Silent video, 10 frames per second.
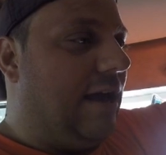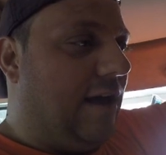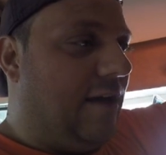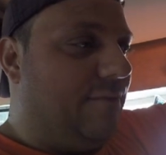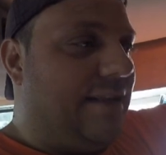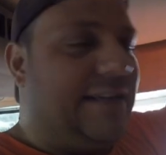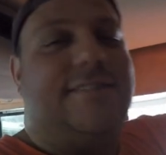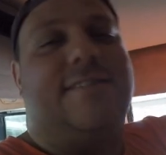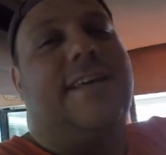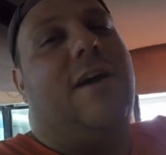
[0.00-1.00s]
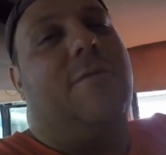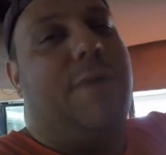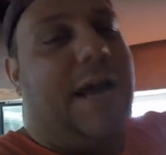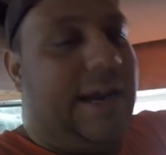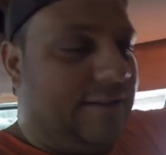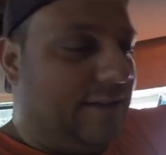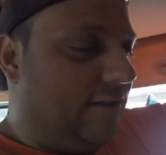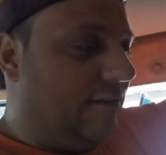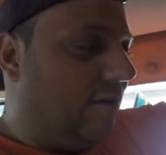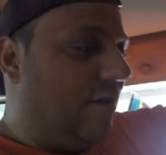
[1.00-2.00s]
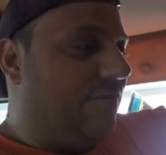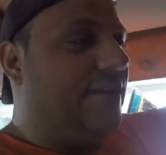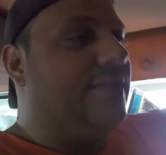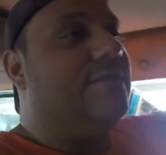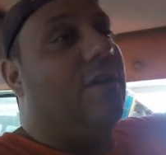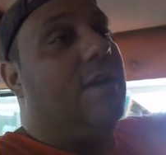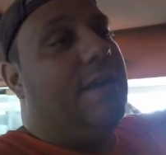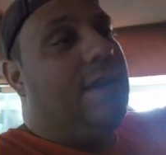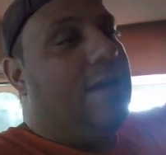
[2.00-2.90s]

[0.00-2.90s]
Um, that doesn't count buying the R V, sorry,